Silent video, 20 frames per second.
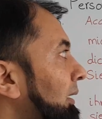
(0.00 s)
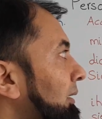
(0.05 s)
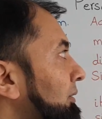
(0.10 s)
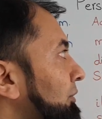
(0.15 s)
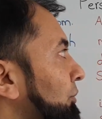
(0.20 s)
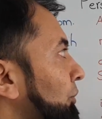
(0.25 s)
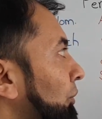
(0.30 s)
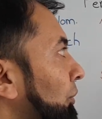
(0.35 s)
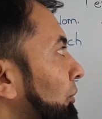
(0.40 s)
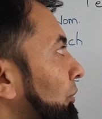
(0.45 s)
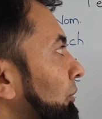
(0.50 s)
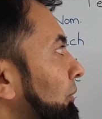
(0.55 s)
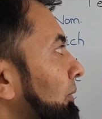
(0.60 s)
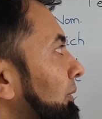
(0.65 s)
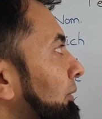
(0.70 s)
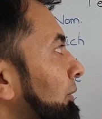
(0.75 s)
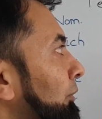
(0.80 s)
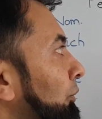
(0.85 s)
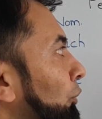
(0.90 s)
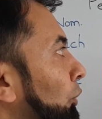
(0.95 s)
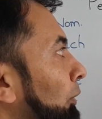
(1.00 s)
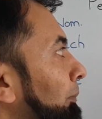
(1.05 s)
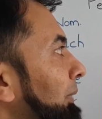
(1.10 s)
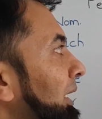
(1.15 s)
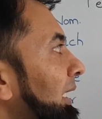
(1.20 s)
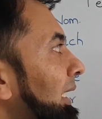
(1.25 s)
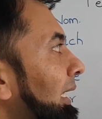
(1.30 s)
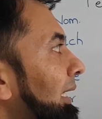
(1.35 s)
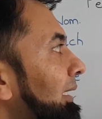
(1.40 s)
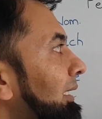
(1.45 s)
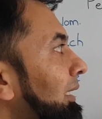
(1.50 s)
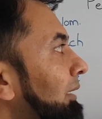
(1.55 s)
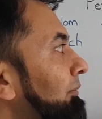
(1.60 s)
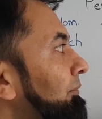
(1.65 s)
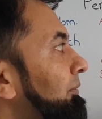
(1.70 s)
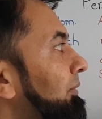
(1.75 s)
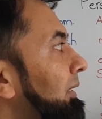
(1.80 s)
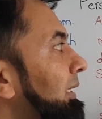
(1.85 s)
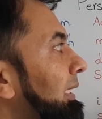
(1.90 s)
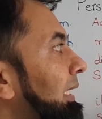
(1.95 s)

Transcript: So nominative,